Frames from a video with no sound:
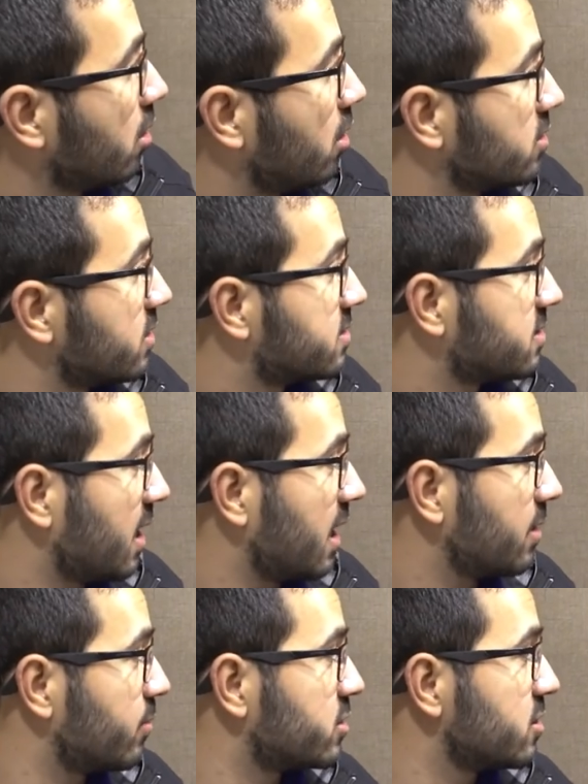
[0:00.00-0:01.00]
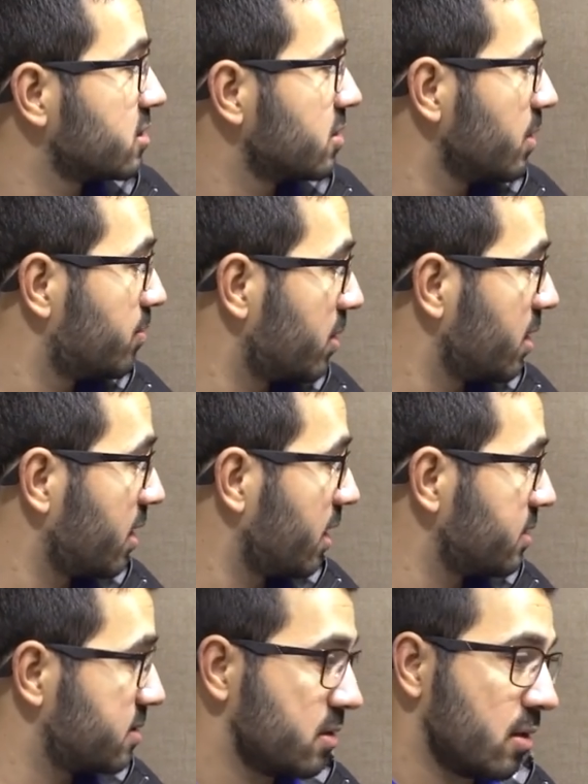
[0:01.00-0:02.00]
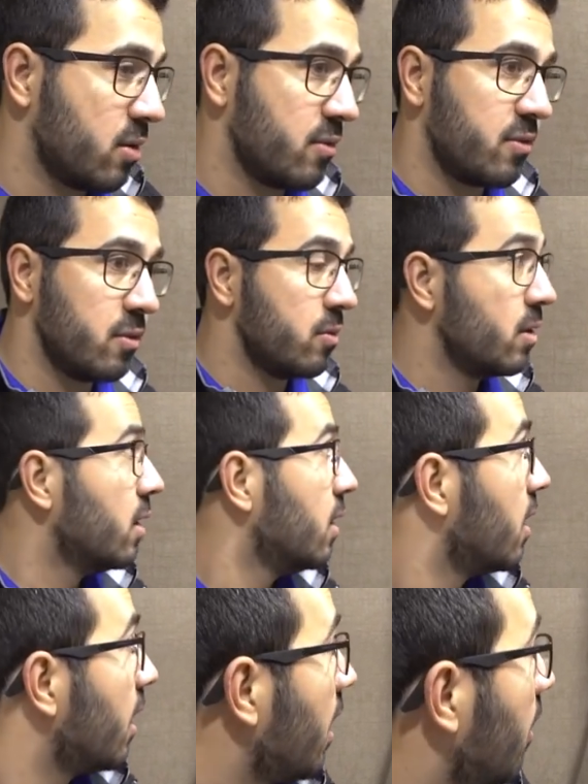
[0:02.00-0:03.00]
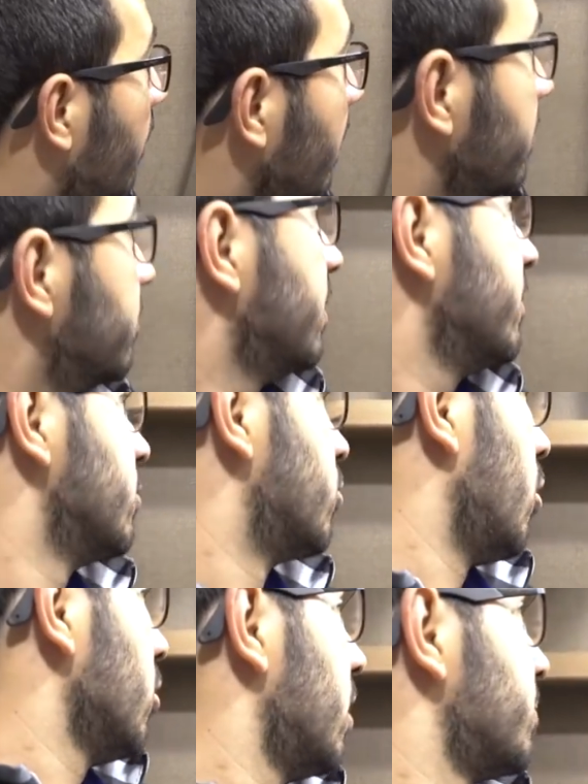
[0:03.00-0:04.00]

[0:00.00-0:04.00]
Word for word: along the side, which this can be pretty nice, you know, if you uh, want to maybe roll